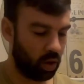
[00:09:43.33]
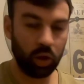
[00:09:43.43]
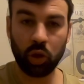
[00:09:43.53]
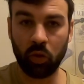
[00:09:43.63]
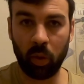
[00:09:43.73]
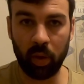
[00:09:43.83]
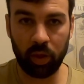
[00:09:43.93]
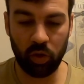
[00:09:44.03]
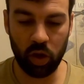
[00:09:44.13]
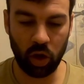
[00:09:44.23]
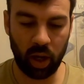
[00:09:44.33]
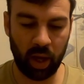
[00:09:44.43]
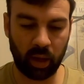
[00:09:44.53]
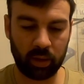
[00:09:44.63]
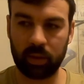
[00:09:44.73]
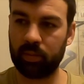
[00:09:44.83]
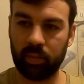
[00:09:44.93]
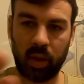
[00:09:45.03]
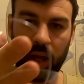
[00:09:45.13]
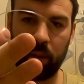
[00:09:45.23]
So I've got my 3 hook lengths
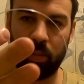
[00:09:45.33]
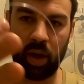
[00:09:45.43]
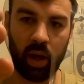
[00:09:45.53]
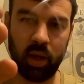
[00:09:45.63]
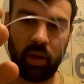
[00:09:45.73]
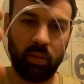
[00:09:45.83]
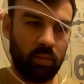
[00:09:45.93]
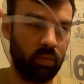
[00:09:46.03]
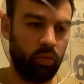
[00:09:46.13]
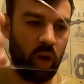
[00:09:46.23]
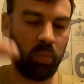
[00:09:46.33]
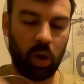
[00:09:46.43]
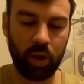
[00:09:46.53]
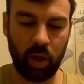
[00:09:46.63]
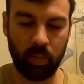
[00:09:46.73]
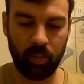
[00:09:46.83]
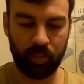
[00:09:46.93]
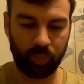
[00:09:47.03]
and my rig body.